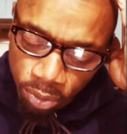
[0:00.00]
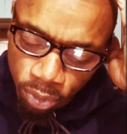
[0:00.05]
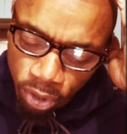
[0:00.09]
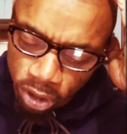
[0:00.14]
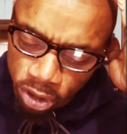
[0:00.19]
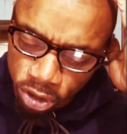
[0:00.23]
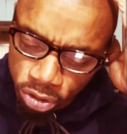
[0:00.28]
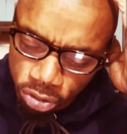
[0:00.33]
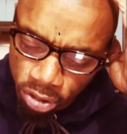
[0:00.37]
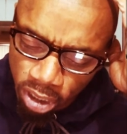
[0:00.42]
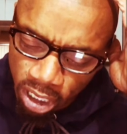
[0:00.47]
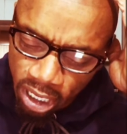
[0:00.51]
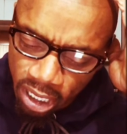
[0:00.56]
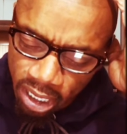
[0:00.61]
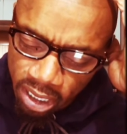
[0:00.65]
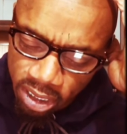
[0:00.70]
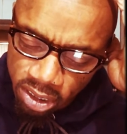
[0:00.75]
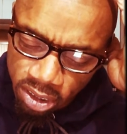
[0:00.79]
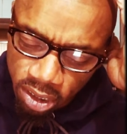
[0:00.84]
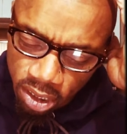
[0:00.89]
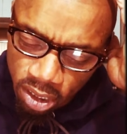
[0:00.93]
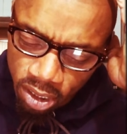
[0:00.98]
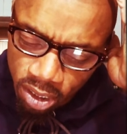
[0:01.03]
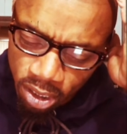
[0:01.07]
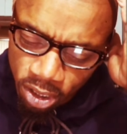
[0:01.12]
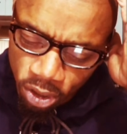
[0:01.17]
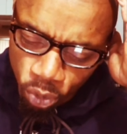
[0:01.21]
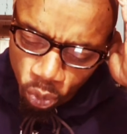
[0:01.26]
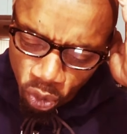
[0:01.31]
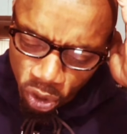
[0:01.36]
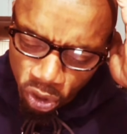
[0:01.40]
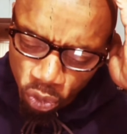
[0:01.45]
But you ask,
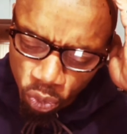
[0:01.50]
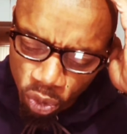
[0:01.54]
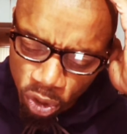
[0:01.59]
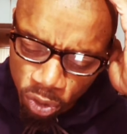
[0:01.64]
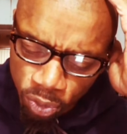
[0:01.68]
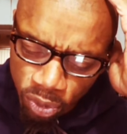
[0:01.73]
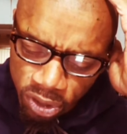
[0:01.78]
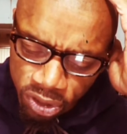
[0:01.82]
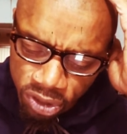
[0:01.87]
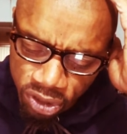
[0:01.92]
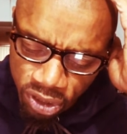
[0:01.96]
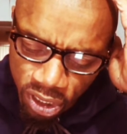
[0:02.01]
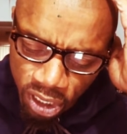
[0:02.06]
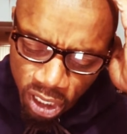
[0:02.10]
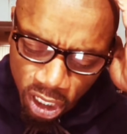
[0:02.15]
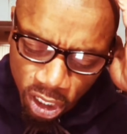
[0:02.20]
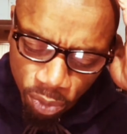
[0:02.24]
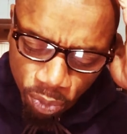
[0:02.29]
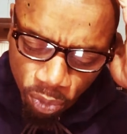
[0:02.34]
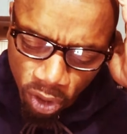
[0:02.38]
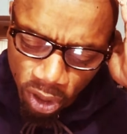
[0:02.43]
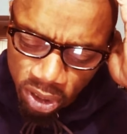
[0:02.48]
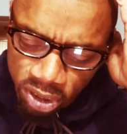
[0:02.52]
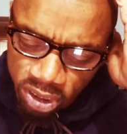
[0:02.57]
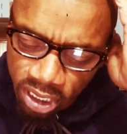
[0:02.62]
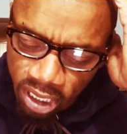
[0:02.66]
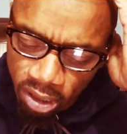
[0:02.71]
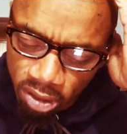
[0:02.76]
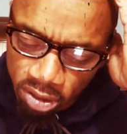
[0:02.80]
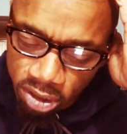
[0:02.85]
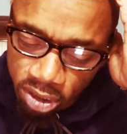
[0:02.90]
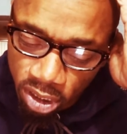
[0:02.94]
What have we been saying
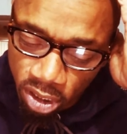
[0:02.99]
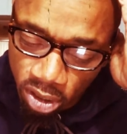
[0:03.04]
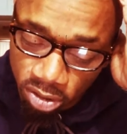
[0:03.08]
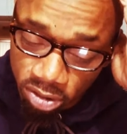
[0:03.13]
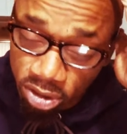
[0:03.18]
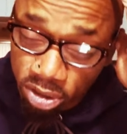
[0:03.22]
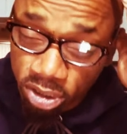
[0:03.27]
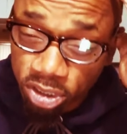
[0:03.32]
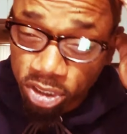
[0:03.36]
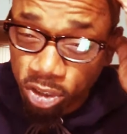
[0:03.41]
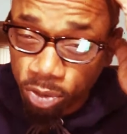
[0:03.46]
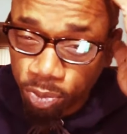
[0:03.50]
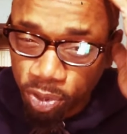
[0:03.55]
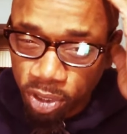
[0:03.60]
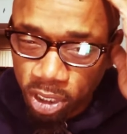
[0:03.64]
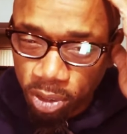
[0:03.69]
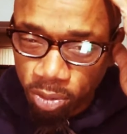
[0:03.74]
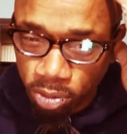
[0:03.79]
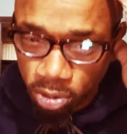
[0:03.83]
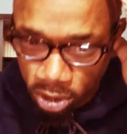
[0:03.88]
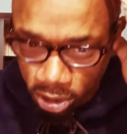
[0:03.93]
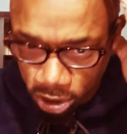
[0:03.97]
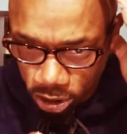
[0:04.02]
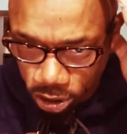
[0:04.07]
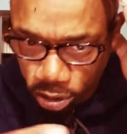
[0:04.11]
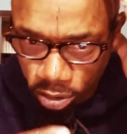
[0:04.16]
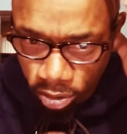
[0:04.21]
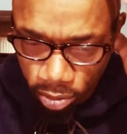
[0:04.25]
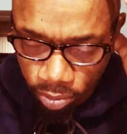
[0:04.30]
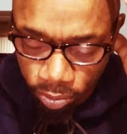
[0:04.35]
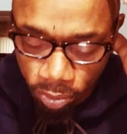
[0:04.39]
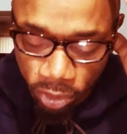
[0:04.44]
amongst ourselves? This the people, this
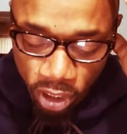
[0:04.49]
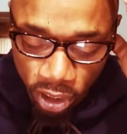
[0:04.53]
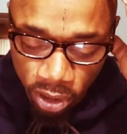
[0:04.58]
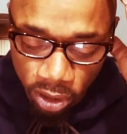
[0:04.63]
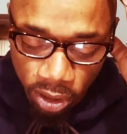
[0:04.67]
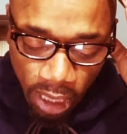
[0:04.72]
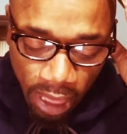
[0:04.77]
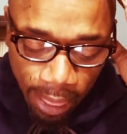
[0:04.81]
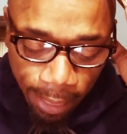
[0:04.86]
you, me.